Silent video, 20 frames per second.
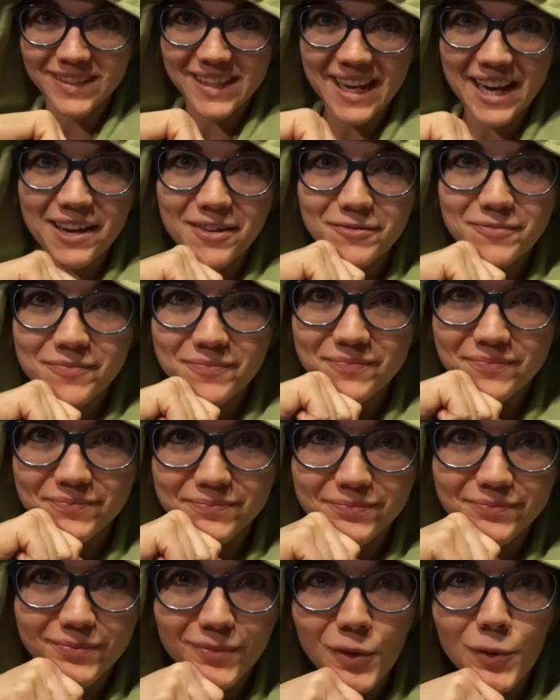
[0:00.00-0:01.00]
Yeah.
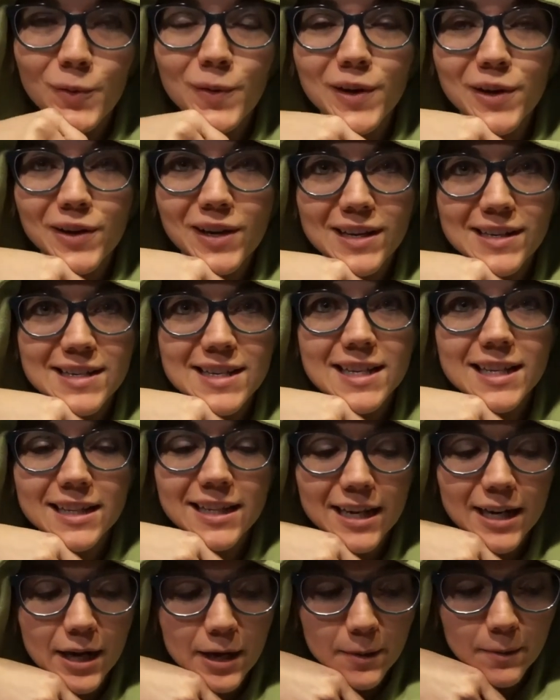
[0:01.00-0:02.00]
What do you guys think
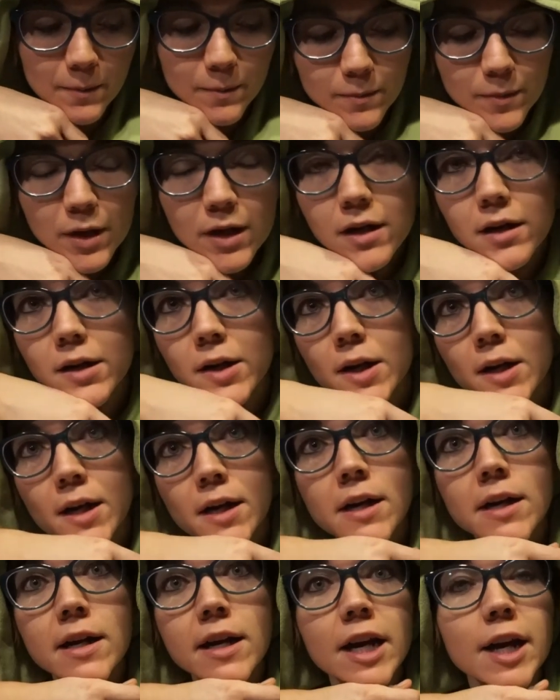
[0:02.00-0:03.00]
I'm
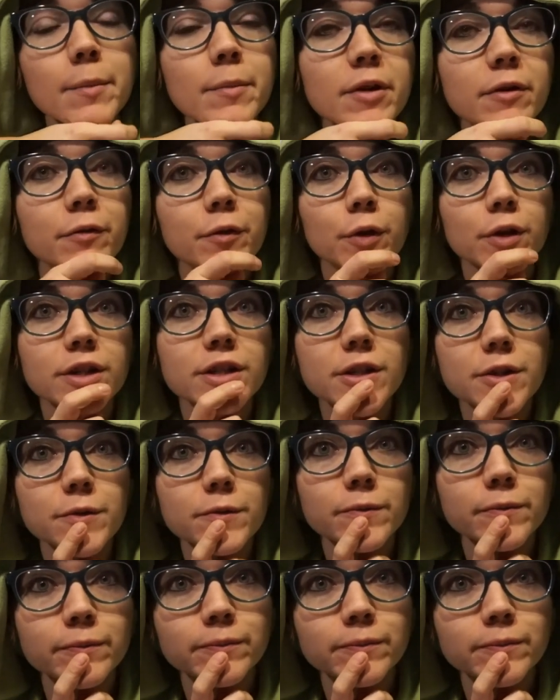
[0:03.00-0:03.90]
aiming for soon?